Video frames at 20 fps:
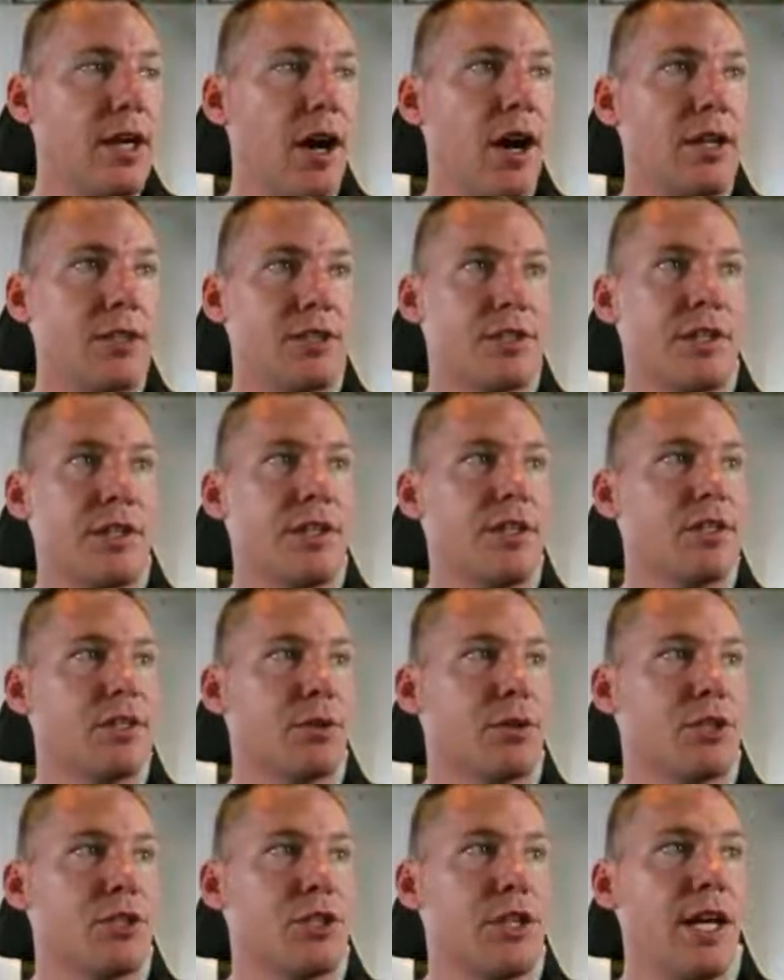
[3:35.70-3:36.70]
constant,
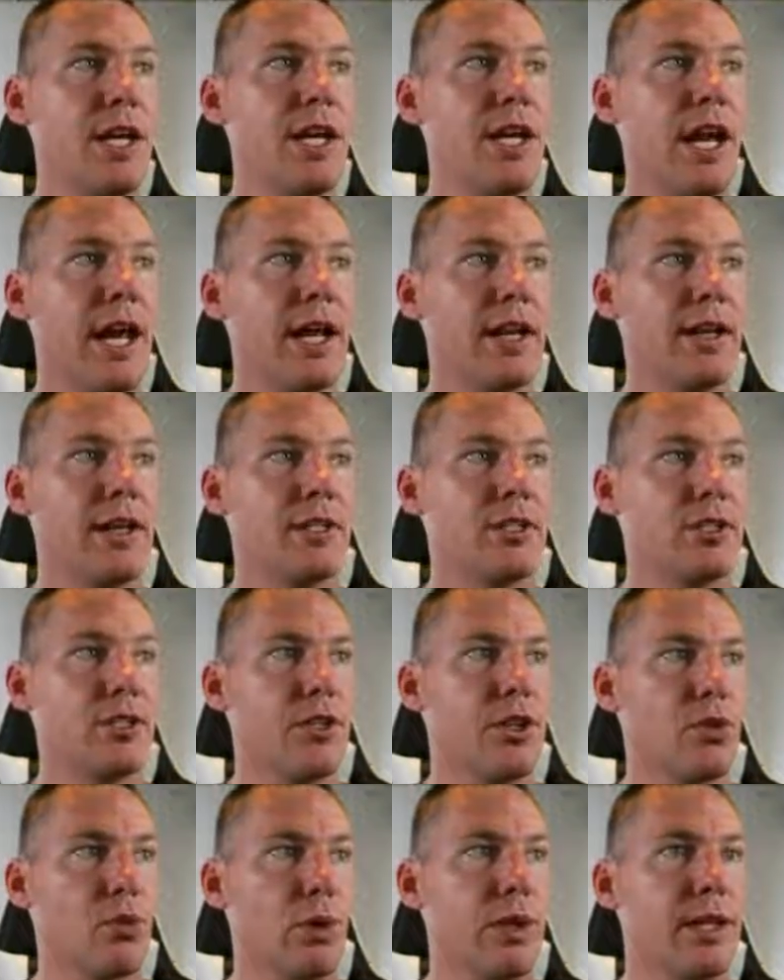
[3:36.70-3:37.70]
so stay at this
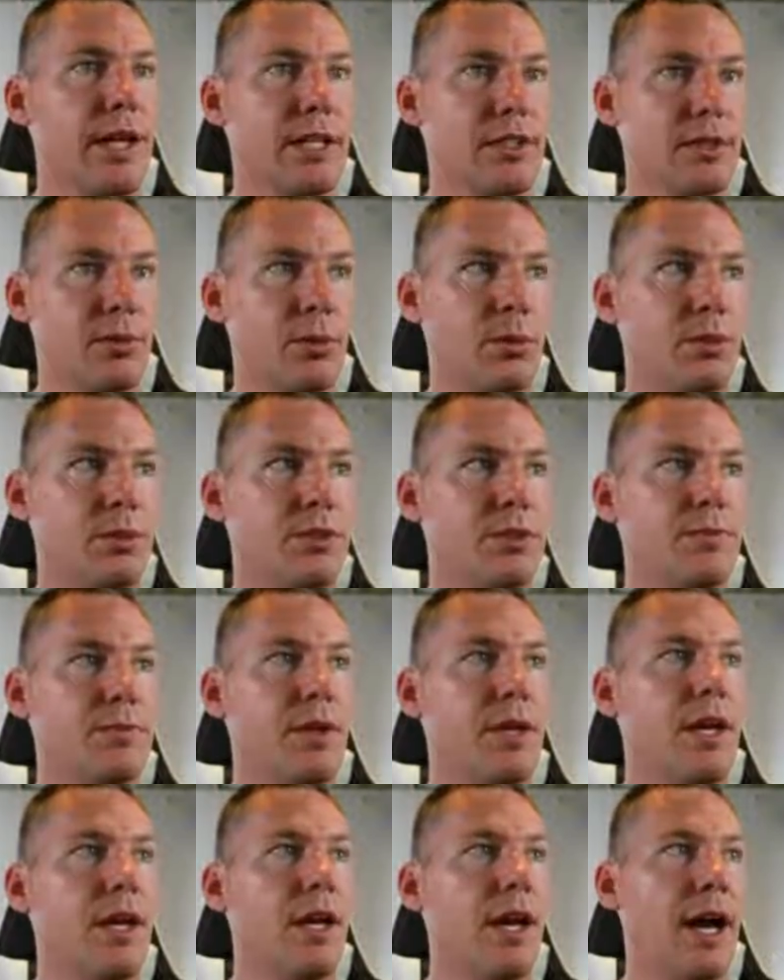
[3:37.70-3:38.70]
3 decibels
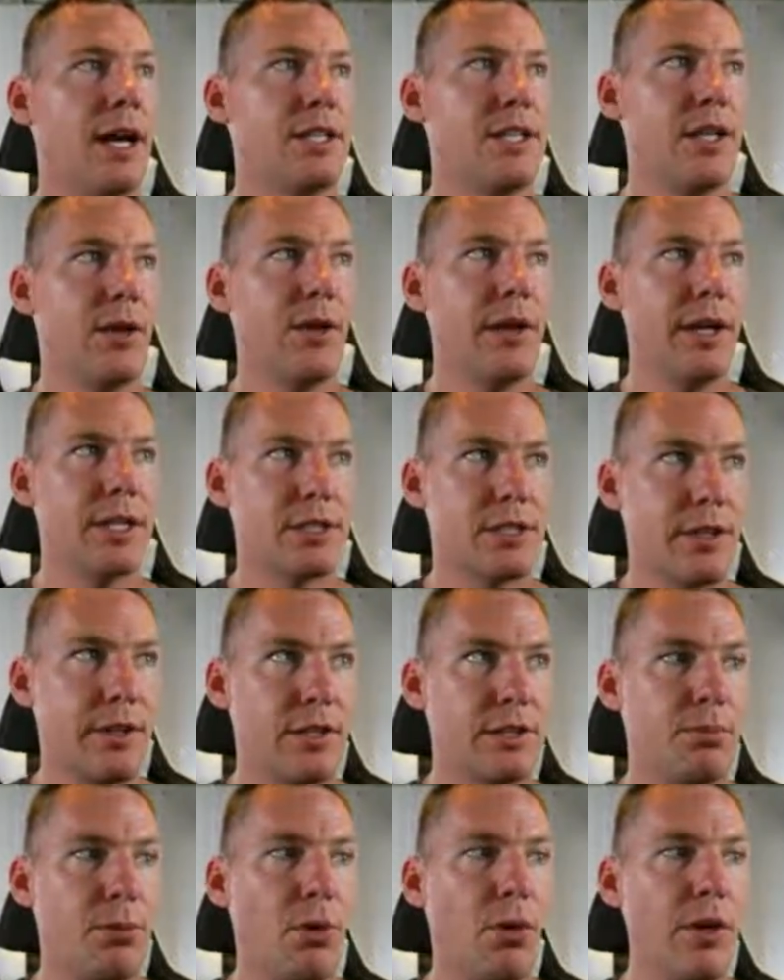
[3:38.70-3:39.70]
until it gets to
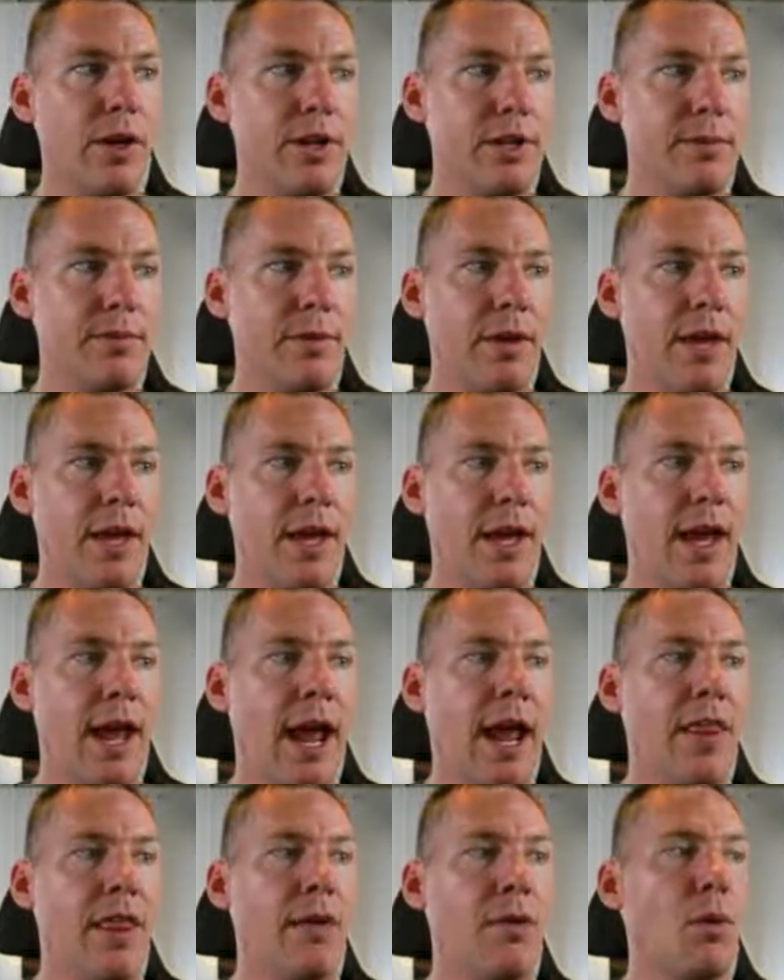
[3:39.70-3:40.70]
this point,
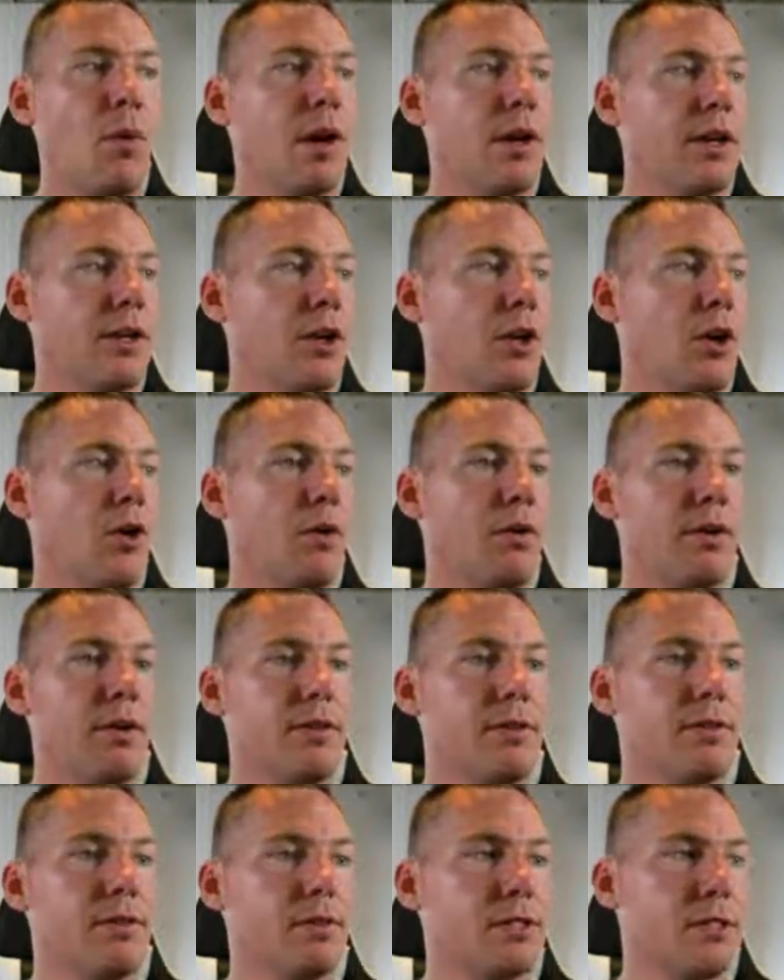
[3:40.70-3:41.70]
and then we want it to go
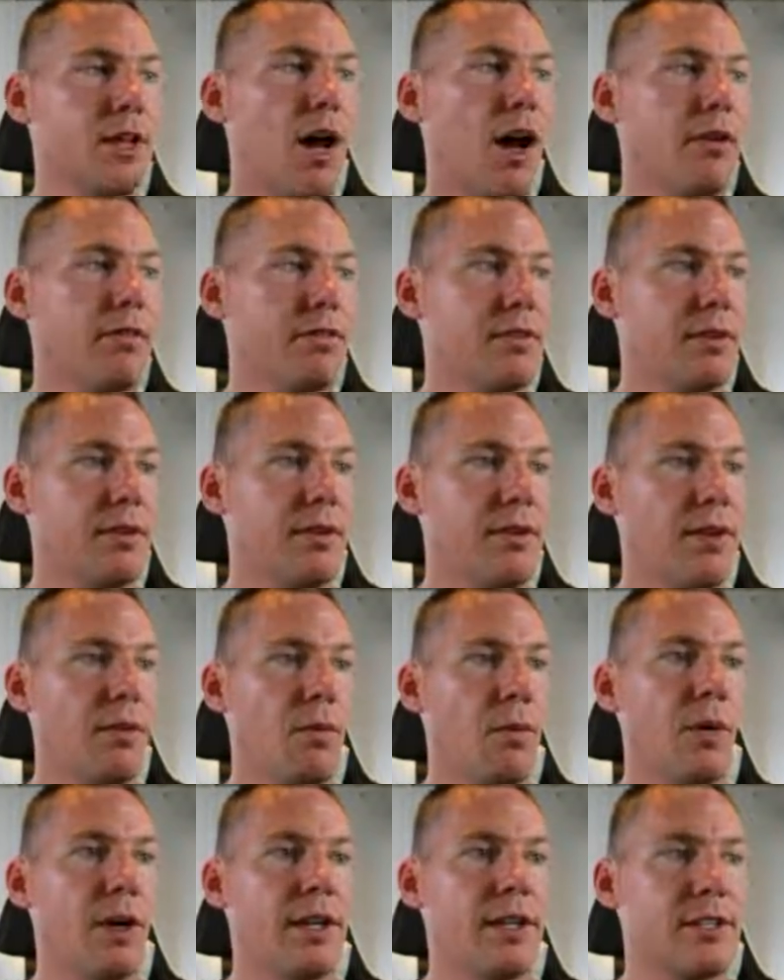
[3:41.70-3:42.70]
soft.
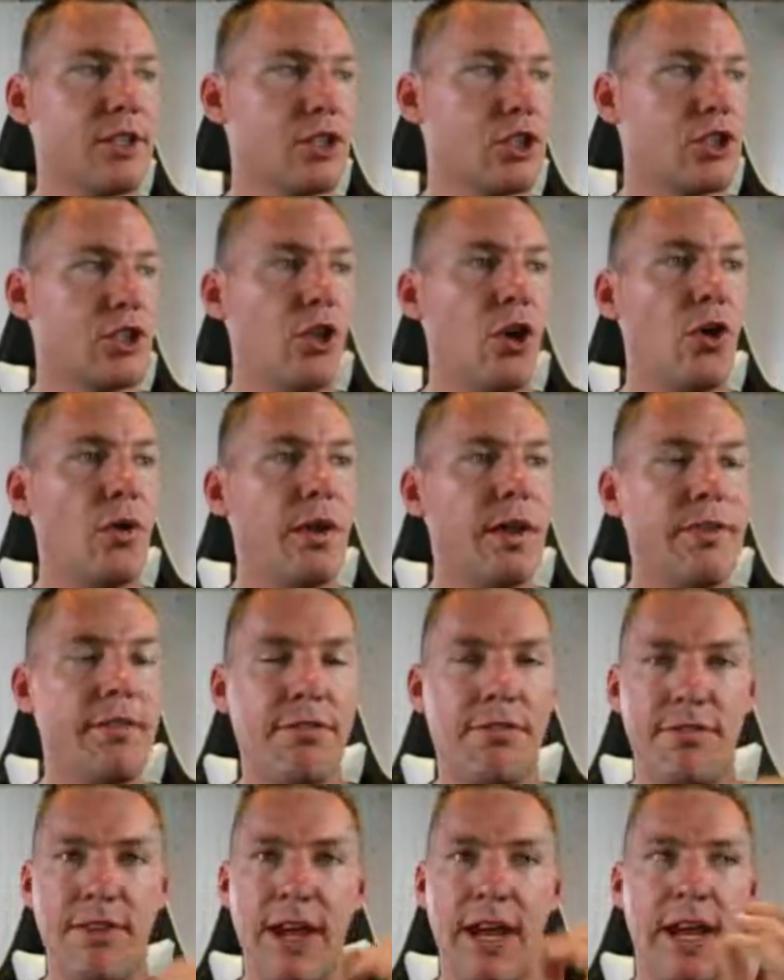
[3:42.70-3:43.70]
We want it to slowly
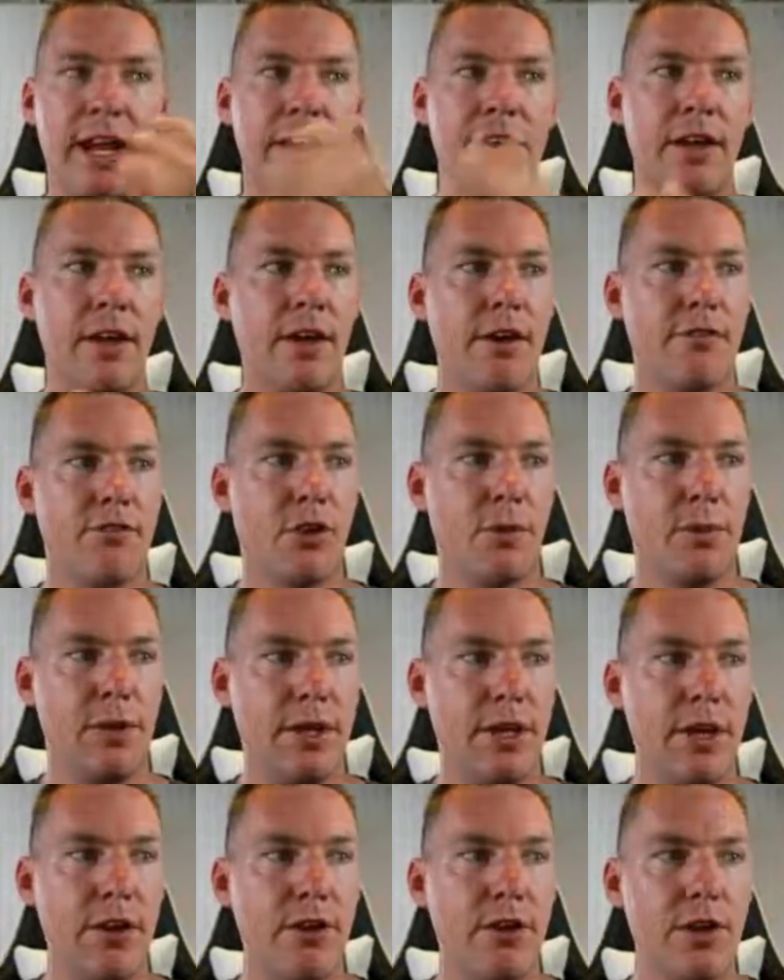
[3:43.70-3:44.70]
fade from
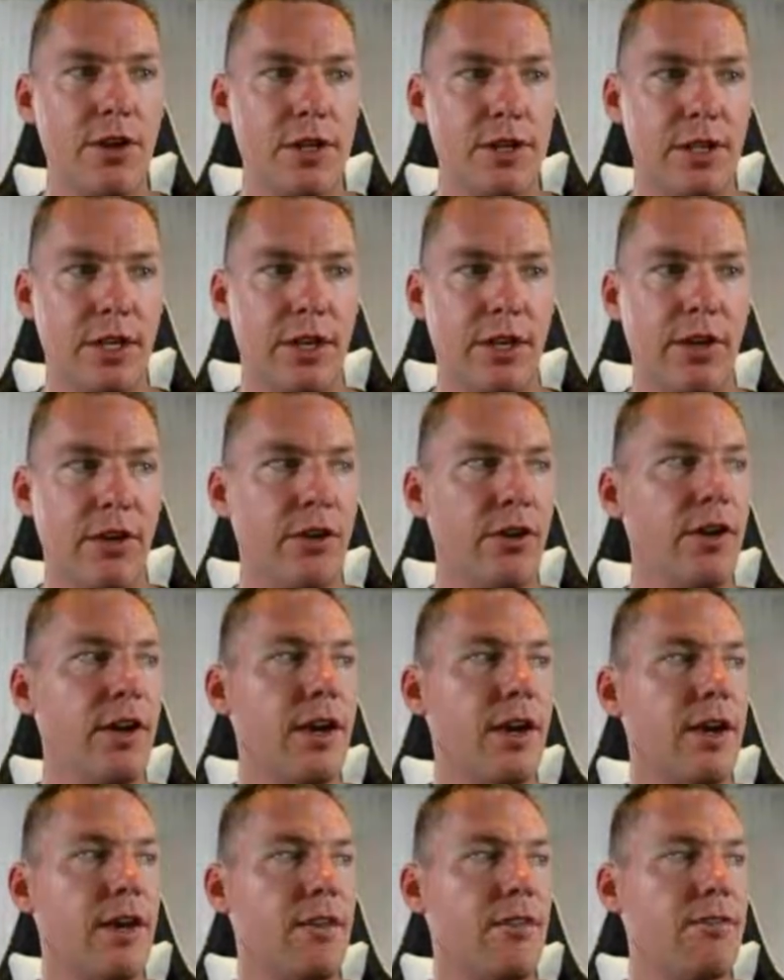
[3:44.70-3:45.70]
here to
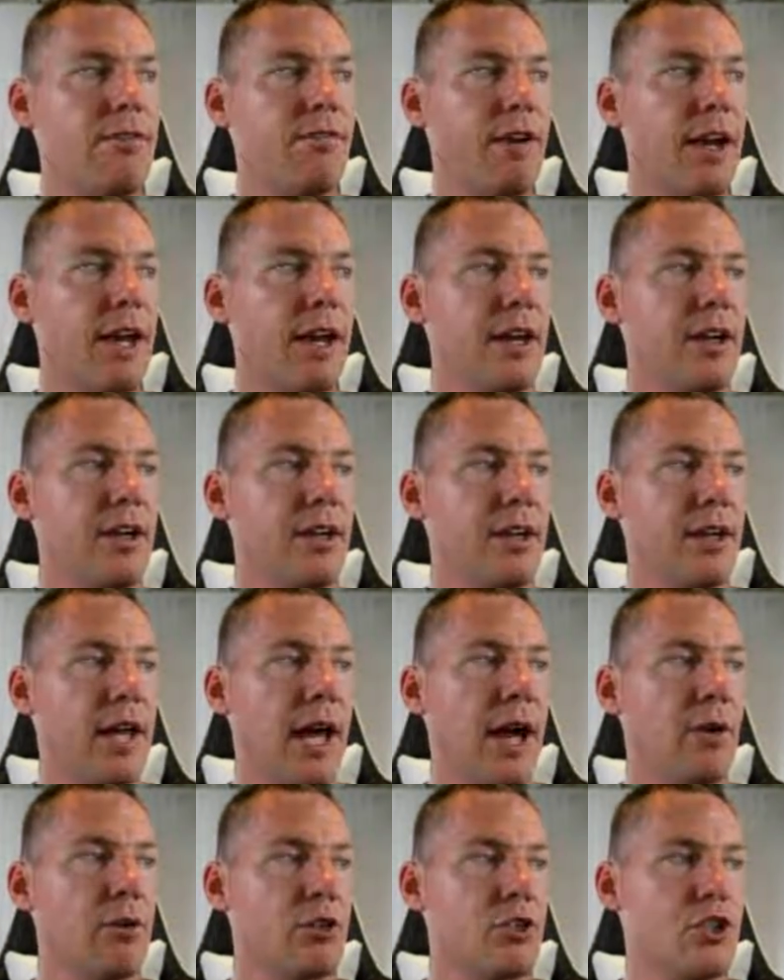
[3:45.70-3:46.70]
here, fade
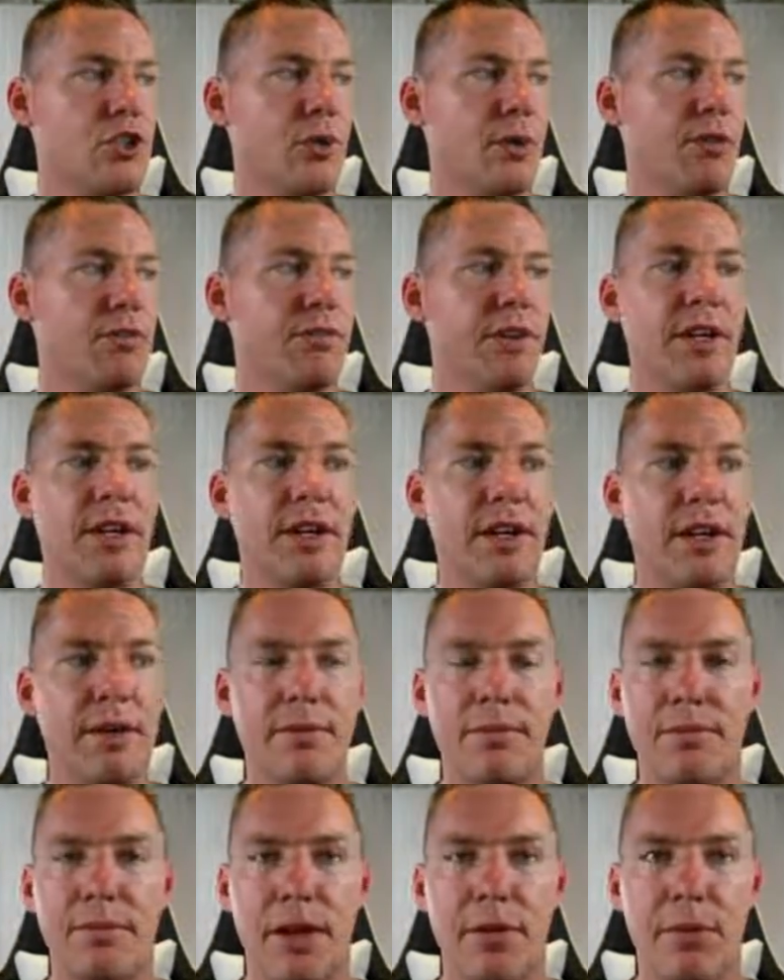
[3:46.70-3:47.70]
out to
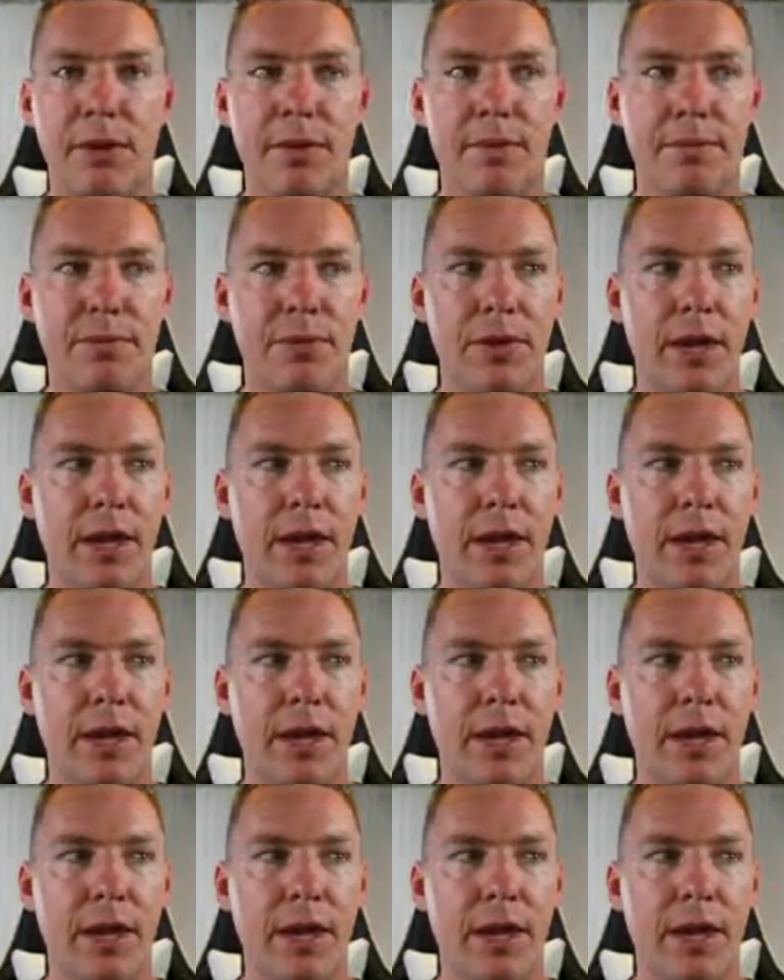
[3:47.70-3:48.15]
infinity, maybe.